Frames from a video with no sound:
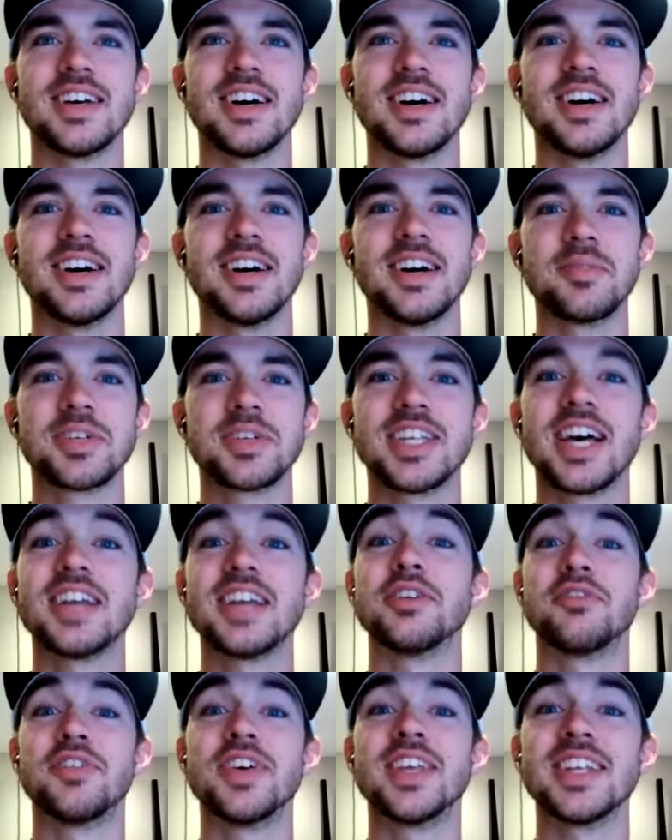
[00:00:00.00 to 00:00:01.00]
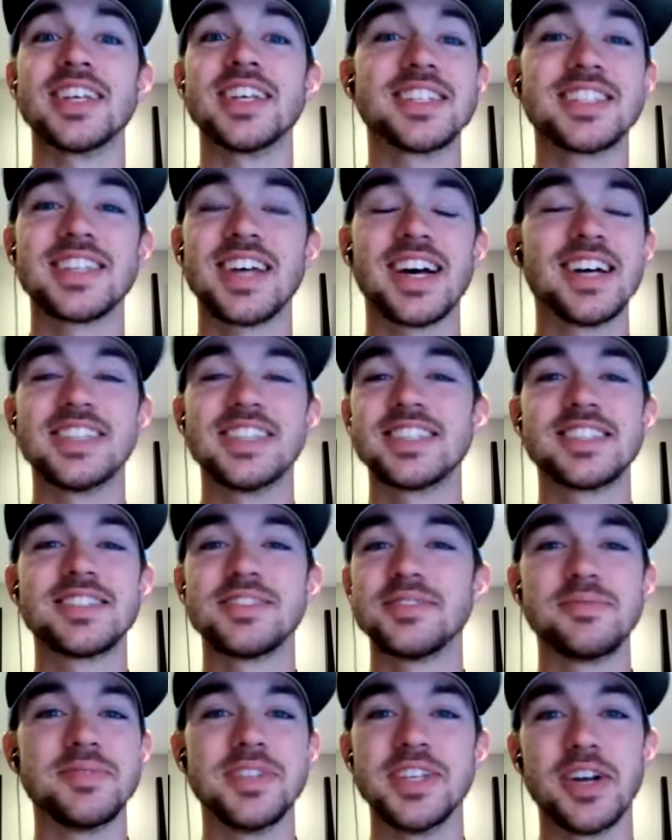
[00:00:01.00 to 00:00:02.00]
because um, uh, I had the fitness. I just,
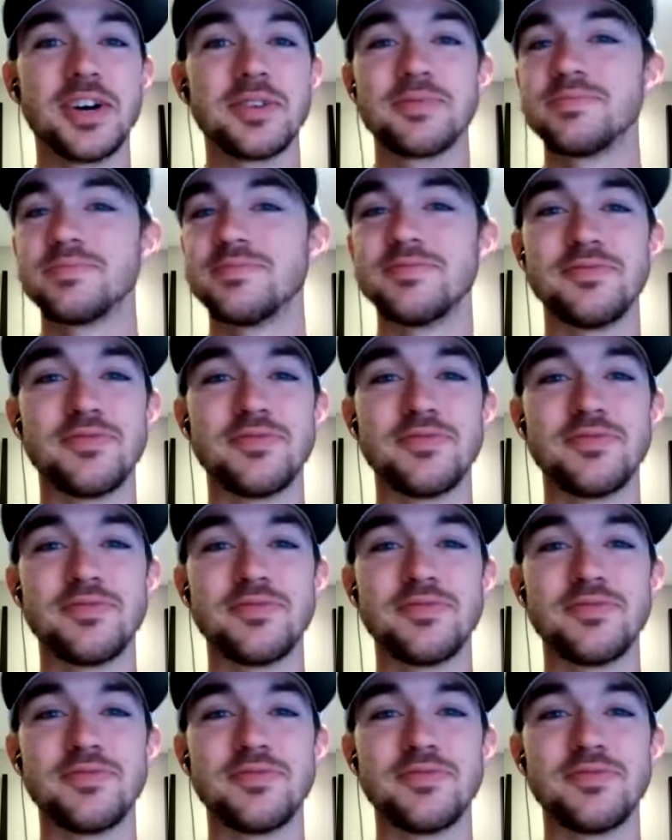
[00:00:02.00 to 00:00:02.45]
you know,